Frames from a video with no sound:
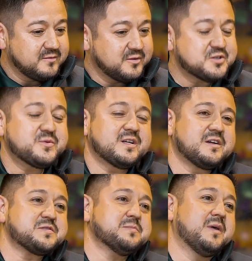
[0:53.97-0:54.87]
first one that
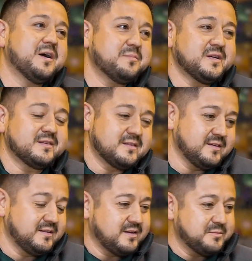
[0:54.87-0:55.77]
comes to mind, be it
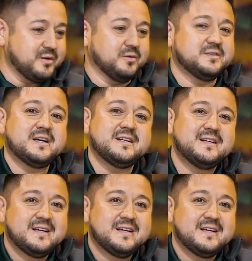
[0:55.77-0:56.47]
that I'm a girl dad,